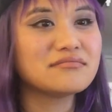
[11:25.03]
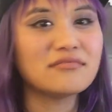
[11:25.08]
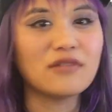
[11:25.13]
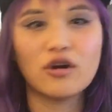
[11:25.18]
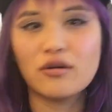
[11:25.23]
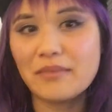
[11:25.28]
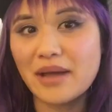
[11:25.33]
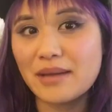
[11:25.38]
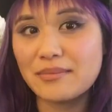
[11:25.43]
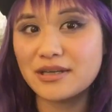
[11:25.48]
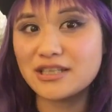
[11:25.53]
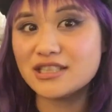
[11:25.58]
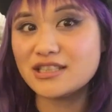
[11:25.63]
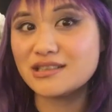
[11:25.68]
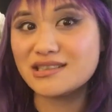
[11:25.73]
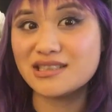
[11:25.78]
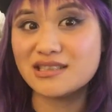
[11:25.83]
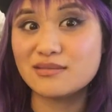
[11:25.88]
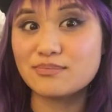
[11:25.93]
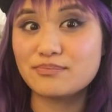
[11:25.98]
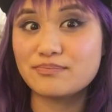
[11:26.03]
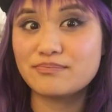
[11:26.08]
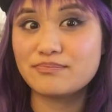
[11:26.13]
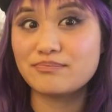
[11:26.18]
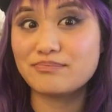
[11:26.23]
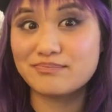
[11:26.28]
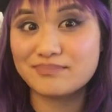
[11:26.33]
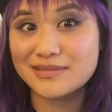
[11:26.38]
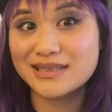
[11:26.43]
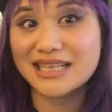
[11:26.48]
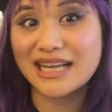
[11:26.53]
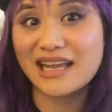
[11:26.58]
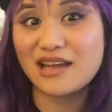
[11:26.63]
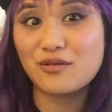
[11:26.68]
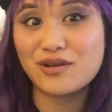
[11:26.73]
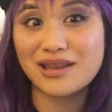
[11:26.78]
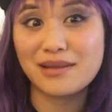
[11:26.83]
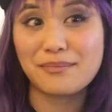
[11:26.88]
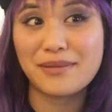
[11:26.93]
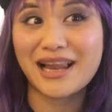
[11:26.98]
or maybe she's just
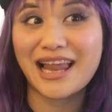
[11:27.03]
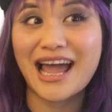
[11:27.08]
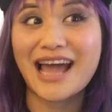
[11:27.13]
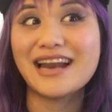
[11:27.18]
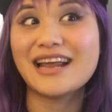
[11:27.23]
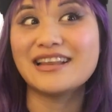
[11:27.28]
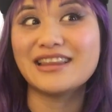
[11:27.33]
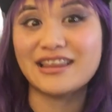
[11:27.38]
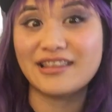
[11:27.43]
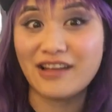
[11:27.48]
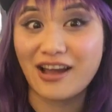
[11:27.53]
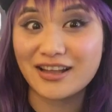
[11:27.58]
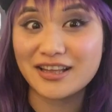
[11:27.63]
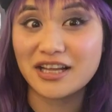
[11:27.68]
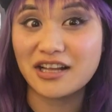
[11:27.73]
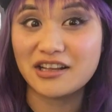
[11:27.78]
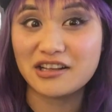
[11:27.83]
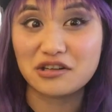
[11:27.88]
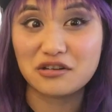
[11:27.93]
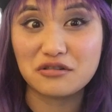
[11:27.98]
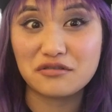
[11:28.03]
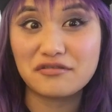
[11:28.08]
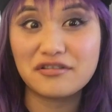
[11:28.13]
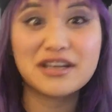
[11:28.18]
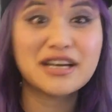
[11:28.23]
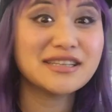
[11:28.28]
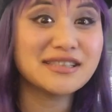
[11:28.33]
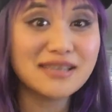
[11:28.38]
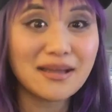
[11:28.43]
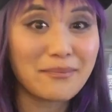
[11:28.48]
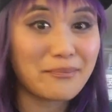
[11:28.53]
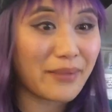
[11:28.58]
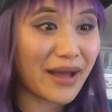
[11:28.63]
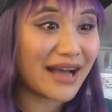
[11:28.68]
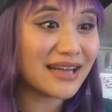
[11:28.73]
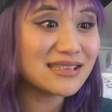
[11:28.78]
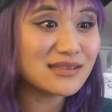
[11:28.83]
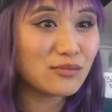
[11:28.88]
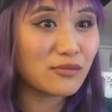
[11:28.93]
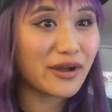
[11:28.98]
sticking with the plan and not telling Luffy. Because the
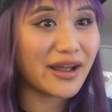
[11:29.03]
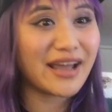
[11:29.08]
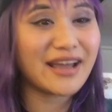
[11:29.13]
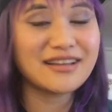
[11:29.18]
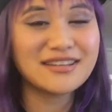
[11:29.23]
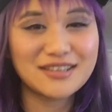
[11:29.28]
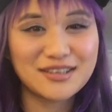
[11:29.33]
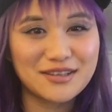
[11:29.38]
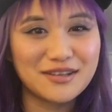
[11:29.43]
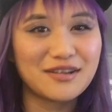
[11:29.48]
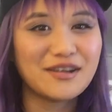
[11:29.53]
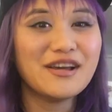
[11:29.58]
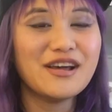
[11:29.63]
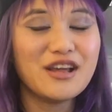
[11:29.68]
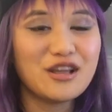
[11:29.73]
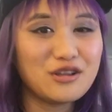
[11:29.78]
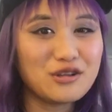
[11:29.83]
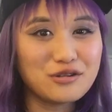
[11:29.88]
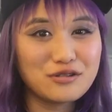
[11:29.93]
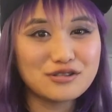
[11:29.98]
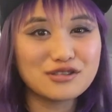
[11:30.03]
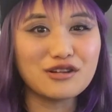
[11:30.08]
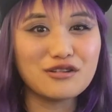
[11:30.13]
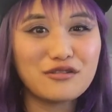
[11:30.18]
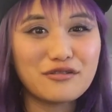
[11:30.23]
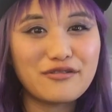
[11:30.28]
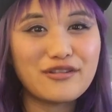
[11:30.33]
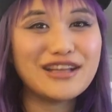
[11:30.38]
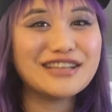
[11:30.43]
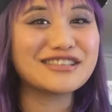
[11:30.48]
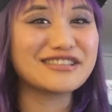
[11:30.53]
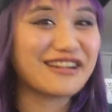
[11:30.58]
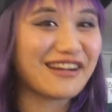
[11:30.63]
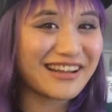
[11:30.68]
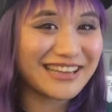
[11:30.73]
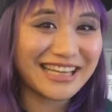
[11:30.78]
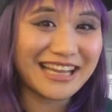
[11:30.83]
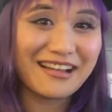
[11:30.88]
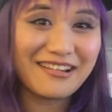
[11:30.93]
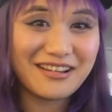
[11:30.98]
best way to use Luffy is
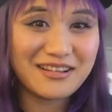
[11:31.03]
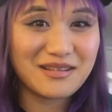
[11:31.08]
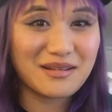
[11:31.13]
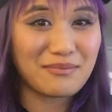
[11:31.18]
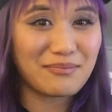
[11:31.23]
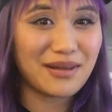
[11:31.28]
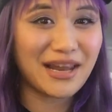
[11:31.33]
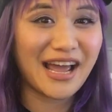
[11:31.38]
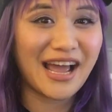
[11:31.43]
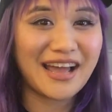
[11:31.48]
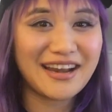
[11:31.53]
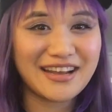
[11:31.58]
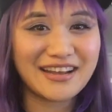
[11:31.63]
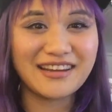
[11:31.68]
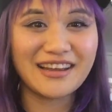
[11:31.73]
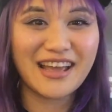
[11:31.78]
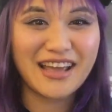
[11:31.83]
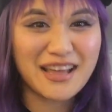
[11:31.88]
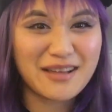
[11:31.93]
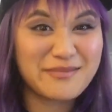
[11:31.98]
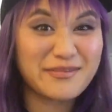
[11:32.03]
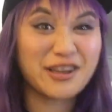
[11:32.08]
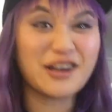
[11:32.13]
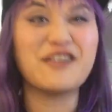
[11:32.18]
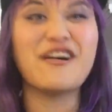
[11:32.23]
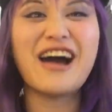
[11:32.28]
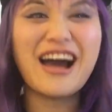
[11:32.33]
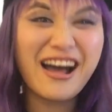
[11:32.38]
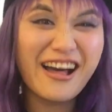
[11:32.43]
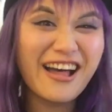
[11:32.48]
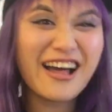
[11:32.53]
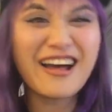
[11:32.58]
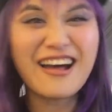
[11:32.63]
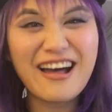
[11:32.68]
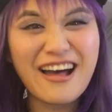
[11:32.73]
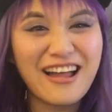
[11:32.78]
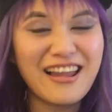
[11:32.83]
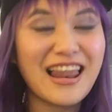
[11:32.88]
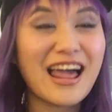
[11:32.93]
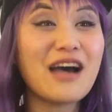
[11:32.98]
not telling the plan and let him go
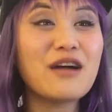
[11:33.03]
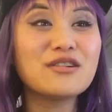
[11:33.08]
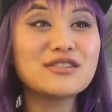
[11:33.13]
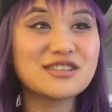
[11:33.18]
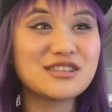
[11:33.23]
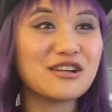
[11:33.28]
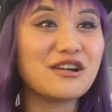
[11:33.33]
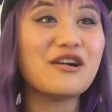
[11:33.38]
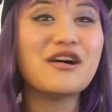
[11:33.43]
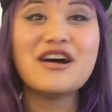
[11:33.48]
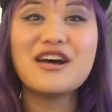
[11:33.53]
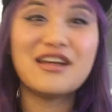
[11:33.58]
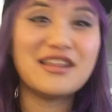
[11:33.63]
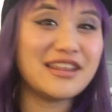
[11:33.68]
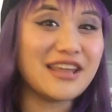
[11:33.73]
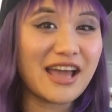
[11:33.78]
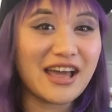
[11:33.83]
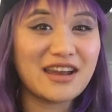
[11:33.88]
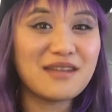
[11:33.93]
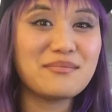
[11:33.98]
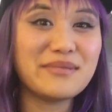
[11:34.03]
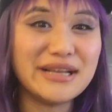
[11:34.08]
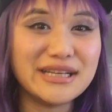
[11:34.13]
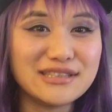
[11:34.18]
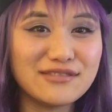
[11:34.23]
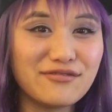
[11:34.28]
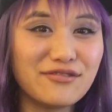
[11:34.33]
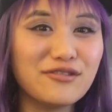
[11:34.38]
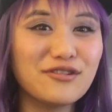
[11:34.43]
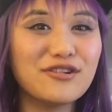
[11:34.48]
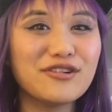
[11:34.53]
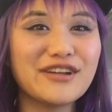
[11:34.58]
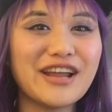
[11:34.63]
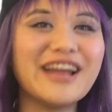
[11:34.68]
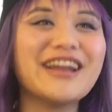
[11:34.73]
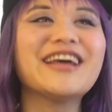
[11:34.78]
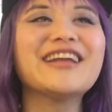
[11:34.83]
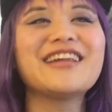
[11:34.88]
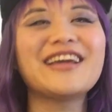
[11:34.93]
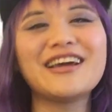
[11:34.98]
all out so the enemy is fooled,
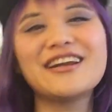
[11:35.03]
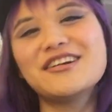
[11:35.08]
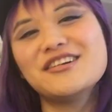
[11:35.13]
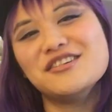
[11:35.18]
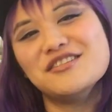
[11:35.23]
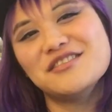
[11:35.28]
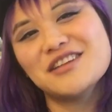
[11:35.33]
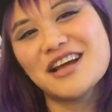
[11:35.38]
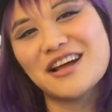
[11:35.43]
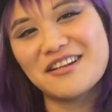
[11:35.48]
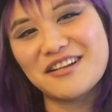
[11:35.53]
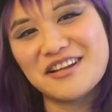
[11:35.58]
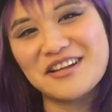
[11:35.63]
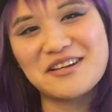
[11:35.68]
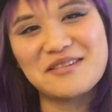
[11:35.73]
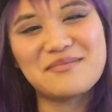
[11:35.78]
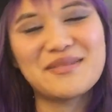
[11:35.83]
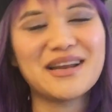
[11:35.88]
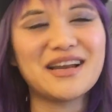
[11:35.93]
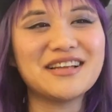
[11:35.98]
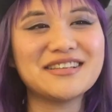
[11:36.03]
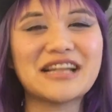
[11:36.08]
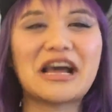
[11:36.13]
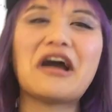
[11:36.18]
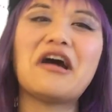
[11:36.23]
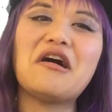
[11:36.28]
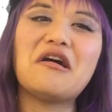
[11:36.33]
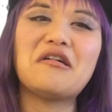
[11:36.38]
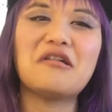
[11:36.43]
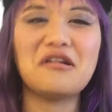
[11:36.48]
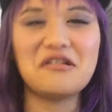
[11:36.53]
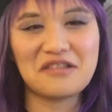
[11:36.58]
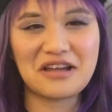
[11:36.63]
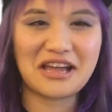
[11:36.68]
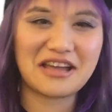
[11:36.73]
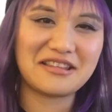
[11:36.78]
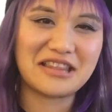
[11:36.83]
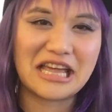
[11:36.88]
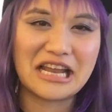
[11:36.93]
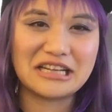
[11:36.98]
and then later you tell him and he's like, oh,
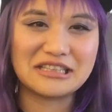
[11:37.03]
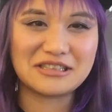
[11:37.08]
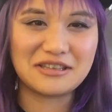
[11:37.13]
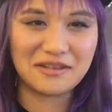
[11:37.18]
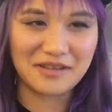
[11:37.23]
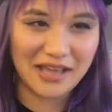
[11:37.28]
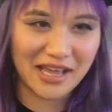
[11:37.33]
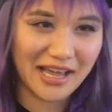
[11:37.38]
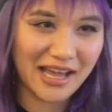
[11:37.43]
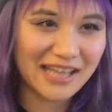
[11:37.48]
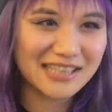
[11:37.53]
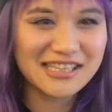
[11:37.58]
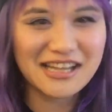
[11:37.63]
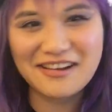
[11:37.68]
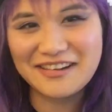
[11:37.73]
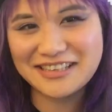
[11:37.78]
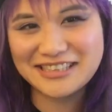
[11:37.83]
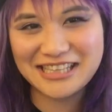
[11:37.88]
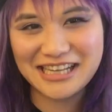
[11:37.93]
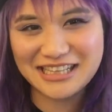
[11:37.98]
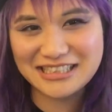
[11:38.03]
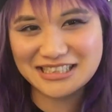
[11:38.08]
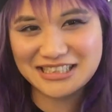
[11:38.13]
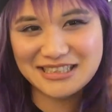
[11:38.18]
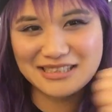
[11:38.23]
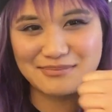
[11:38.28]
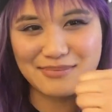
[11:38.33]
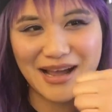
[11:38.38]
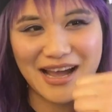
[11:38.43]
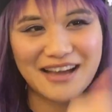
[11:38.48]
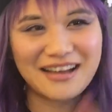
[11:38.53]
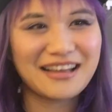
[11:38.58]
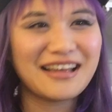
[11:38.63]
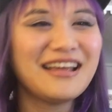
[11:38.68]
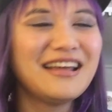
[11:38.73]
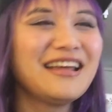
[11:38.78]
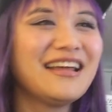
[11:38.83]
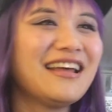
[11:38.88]
okay, then it's okay. As long as Sanji's back.